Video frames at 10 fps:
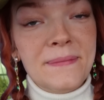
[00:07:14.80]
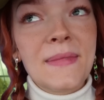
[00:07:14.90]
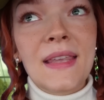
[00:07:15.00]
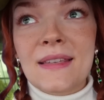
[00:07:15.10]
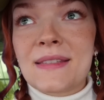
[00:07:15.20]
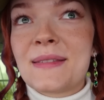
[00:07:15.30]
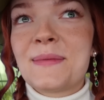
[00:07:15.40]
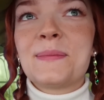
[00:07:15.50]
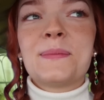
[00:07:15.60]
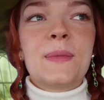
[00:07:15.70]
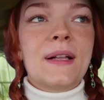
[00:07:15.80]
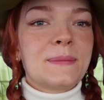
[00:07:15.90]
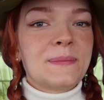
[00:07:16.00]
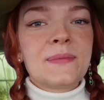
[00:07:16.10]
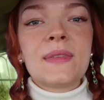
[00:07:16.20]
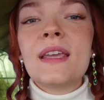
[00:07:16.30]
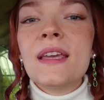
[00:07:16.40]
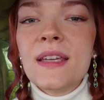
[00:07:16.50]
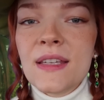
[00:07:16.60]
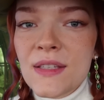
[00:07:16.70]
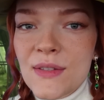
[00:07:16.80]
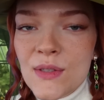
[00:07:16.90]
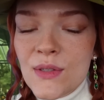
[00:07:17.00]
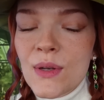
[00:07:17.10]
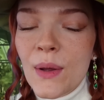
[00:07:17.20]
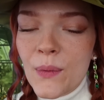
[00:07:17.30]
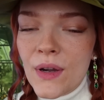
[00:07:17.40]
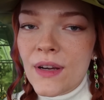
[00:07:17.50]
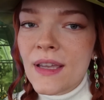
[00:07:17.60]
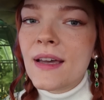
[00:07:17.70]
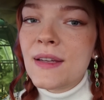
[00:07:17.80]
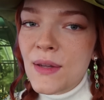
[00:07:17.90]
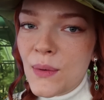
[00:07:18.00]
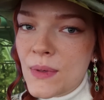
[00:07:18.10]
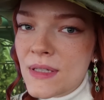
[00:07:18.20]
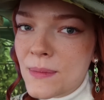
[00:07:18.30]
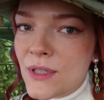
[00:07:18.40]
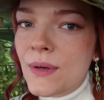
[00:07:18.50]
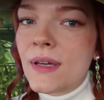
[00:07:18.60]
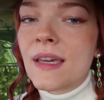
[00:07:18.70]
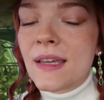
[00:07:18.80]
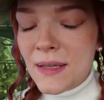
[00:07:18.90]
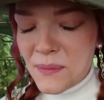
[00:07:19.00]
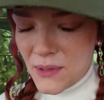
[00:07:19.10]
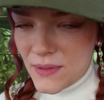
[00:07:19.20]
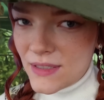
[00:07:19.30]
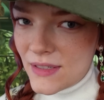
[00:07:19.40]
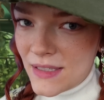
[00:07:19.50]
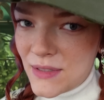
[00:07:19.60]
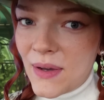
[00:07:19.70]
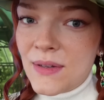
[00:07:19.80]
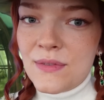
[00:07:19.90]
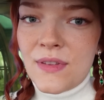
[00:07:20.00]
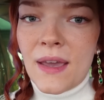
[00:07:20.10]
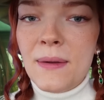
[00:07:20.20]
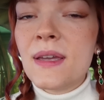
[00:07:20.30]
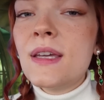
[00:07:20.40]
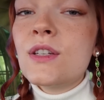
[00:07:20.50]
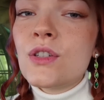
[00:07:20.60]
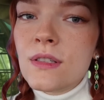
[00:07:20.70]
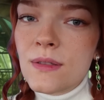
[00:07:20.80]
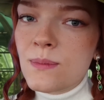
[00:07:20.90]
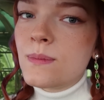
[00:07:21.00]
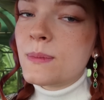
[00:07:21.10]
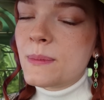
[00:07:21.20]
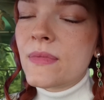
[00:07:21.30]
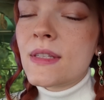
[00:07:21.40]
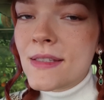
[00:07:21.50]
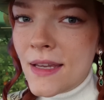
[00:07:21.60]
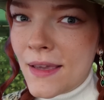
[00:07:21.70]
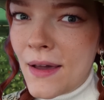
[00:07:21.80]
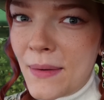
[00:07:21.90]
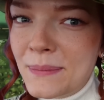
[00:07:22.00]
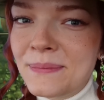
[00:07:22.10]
Yes, well, do not worry. I know what I'm doing and I'm going to get you out of there. Just stay calm.